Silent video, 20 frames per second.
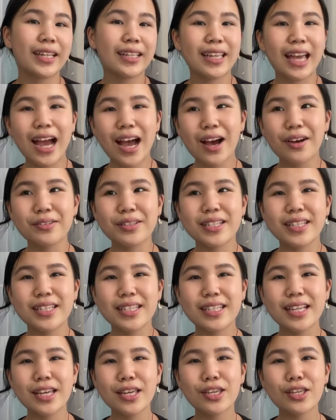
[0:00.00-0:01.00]
yeah I'll
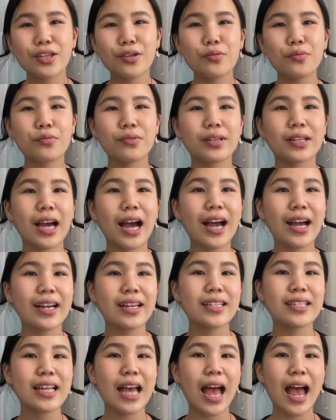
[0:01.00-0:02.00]
see you
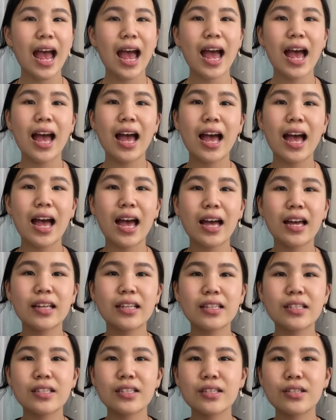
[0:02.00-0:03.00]
guys
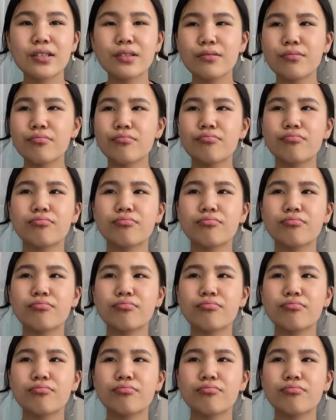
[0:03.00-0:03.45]
as